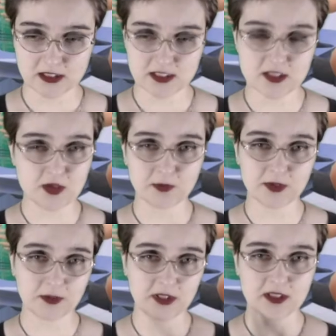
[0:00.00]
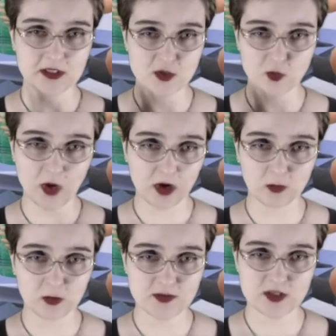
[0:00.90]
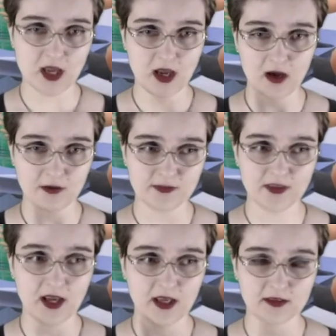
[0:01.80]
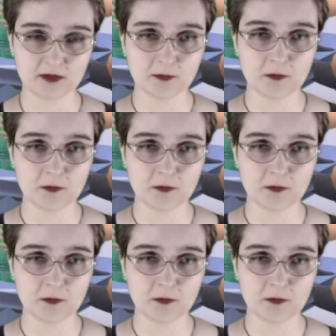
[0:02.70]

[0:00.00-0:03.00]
simply because werewolves have that